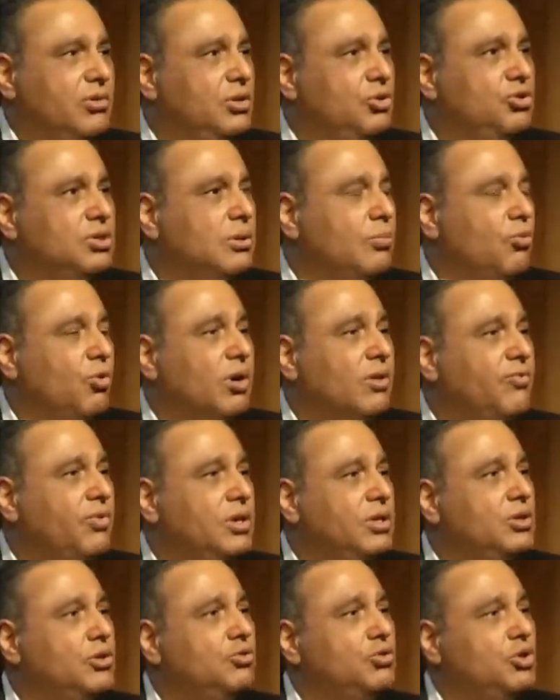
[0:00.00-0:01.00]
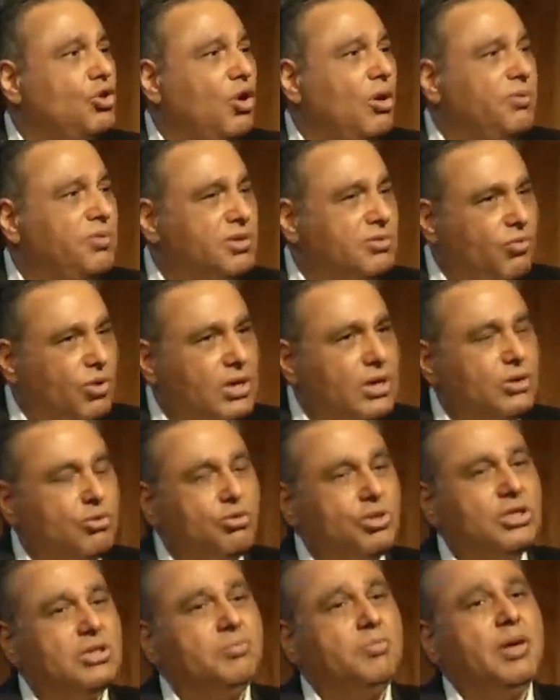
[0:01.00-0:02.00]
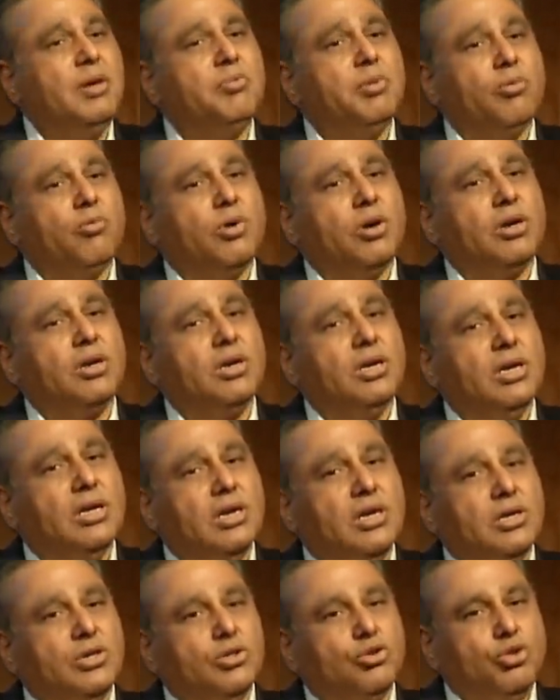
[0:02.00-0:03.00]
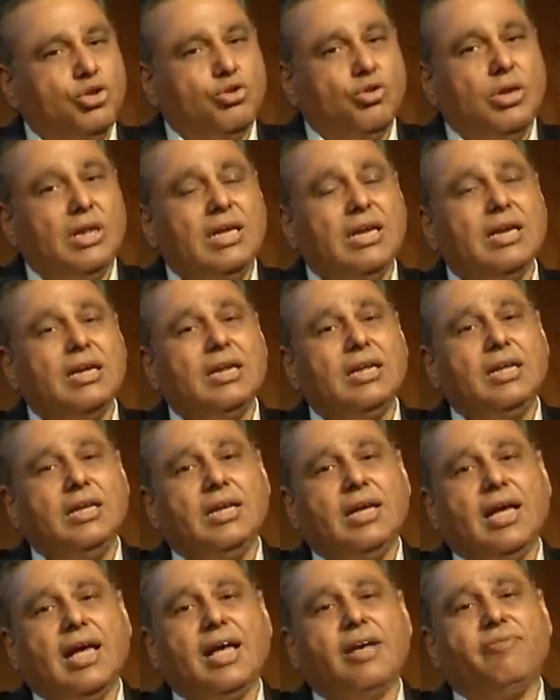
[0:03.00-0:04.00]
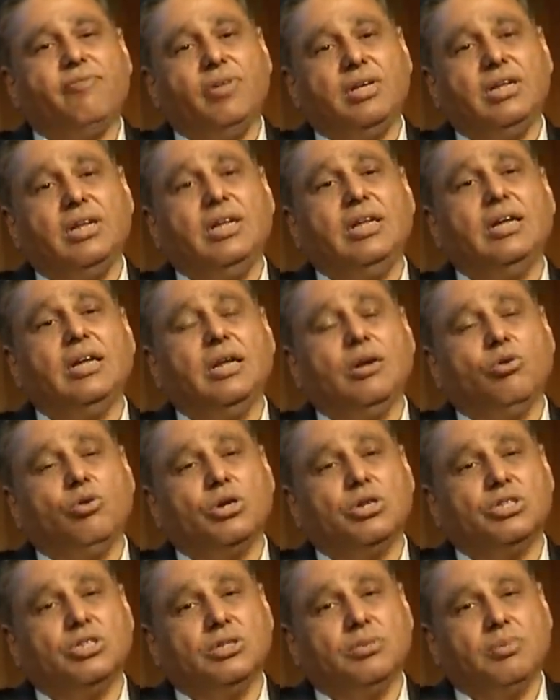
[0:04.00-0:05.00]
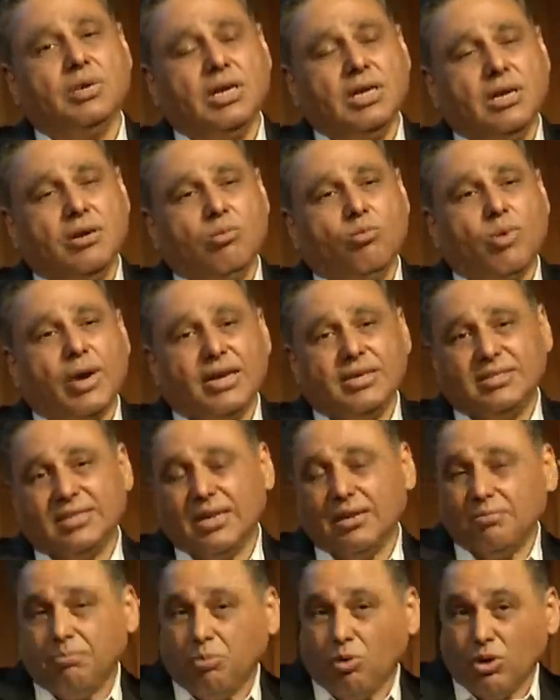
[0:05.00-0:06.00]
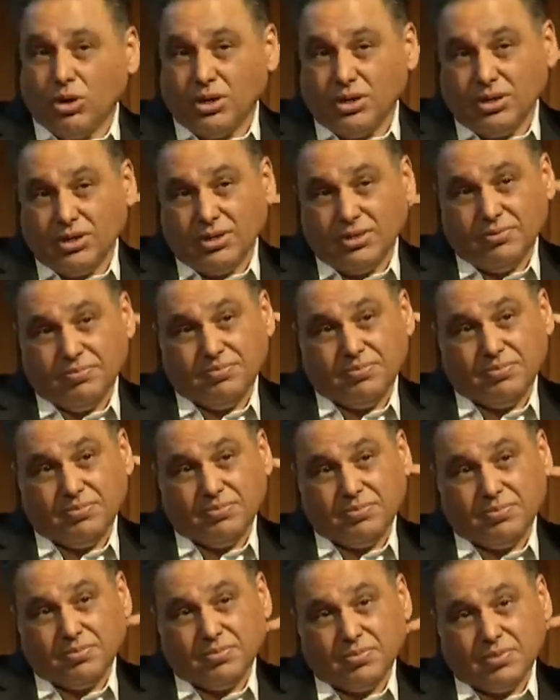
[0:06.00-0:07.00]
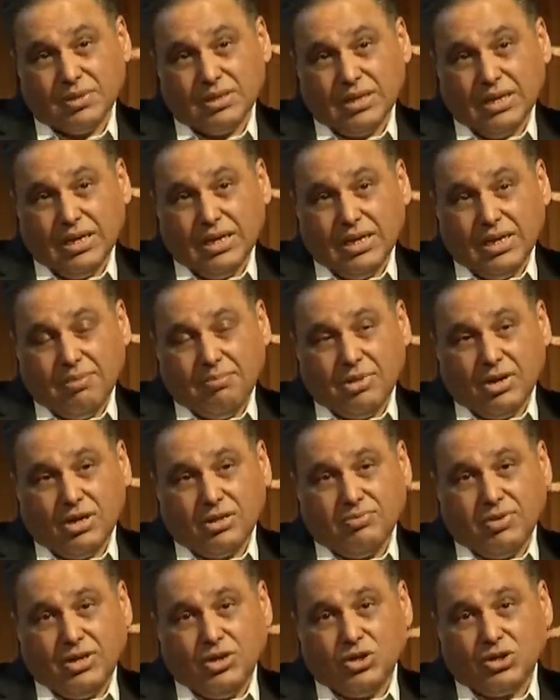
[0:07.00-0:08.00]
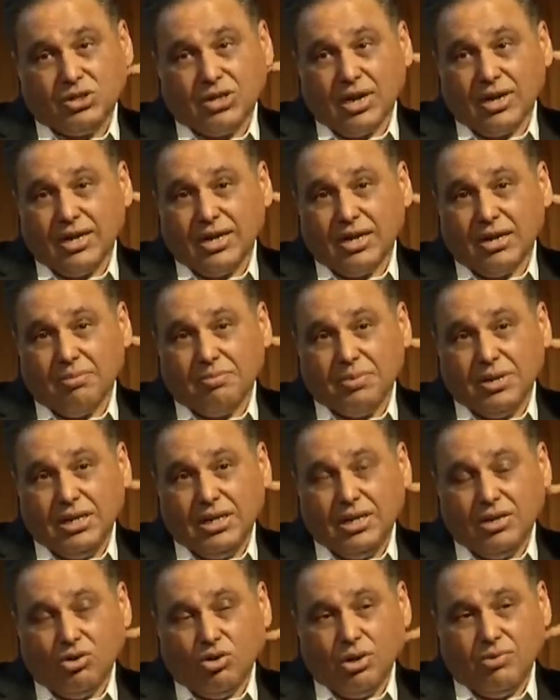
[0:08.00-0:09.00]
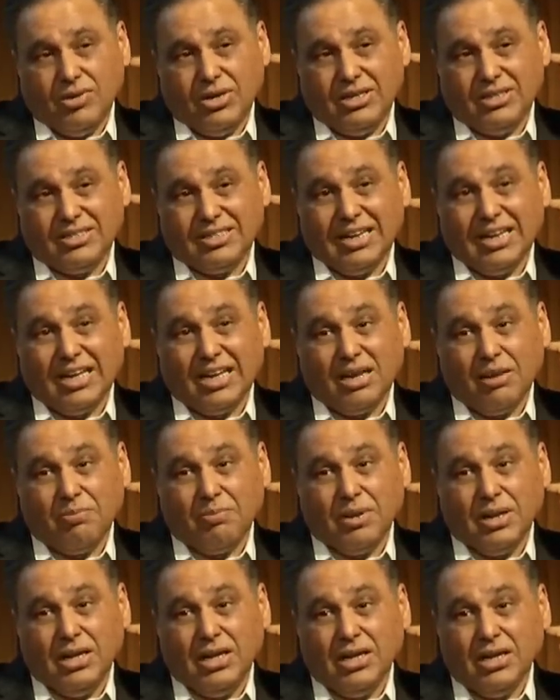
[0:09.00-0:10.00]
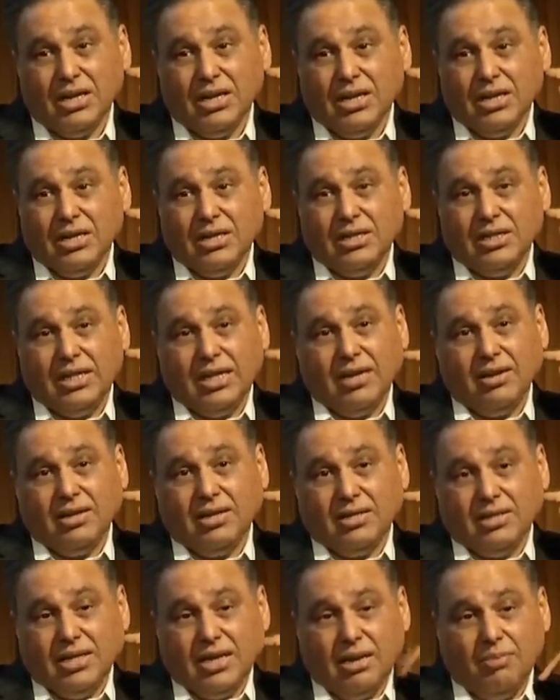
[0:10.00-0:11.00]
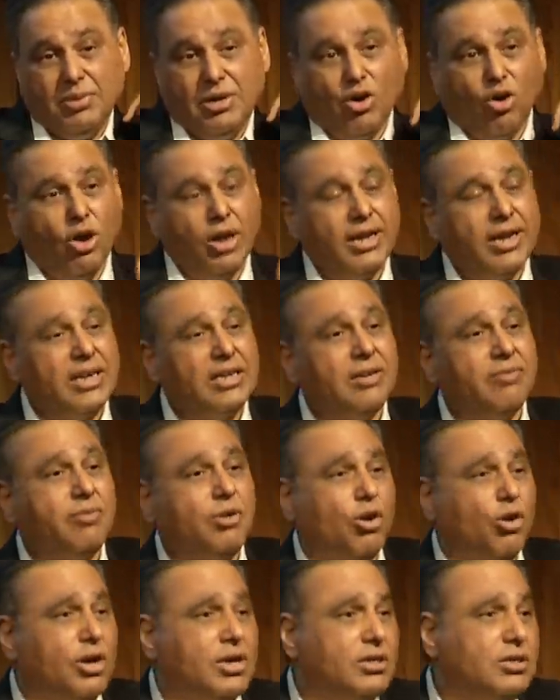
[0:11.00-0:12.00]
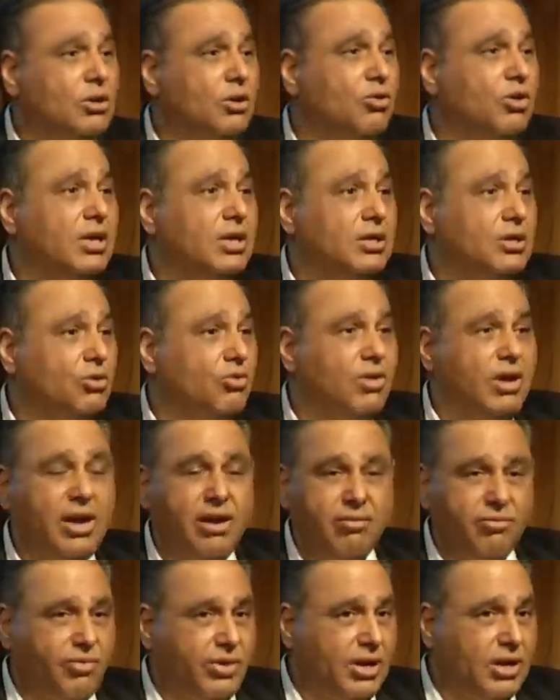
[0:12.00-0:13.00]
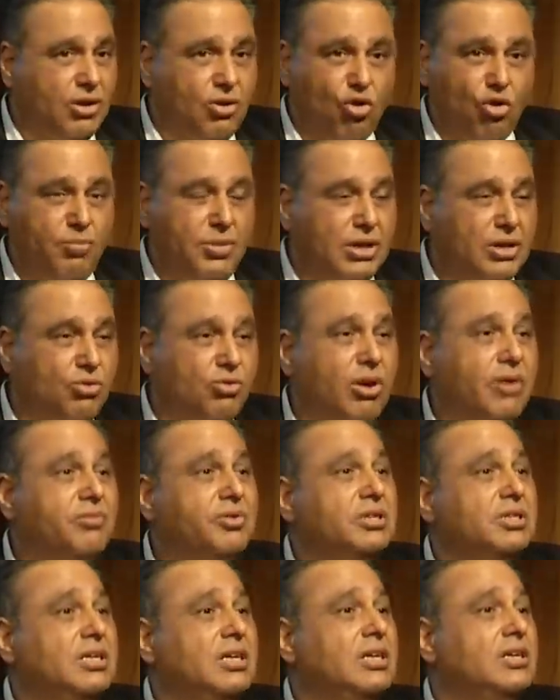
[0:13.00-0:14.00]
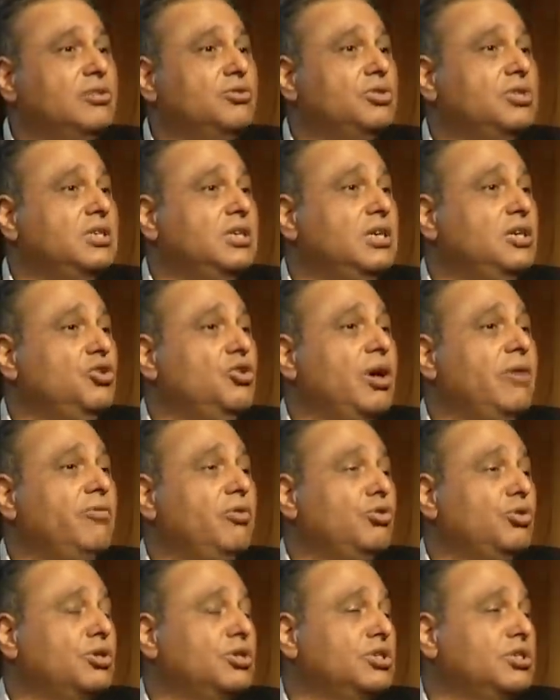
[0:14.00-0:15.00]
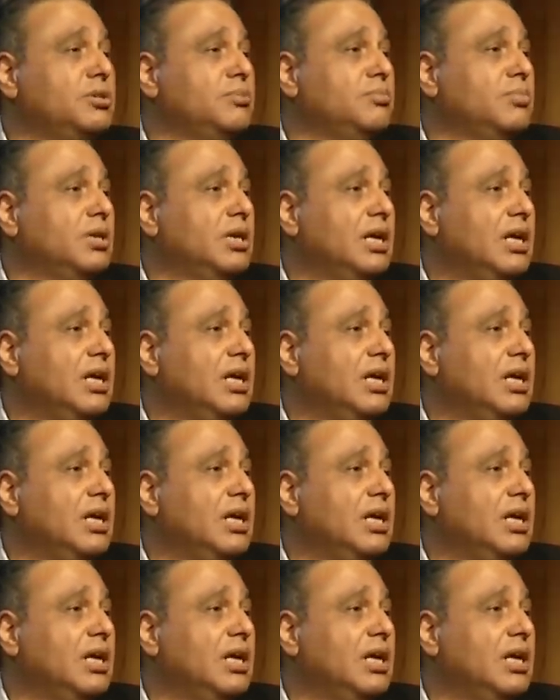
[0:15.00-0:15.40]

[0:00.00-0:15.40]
do some work for you, you always want to do this paperwork so you legally have legal ownership. Why is that important? Because when you start a company or when you sell a company, there'll be all kinds of lawyers looking through combing through everything to see you have ownership.